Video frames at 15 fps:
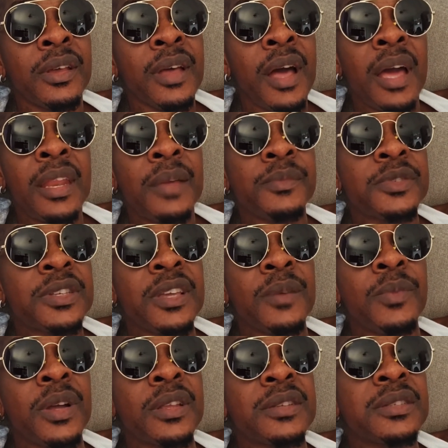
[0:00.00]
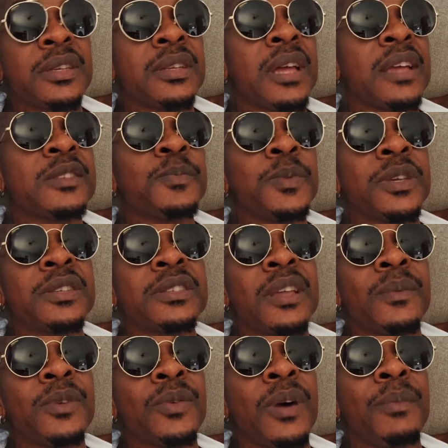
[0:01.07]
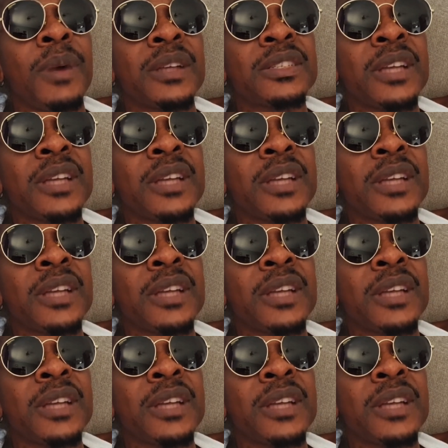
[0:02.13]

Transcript: And them same one you see nice space, them now a bash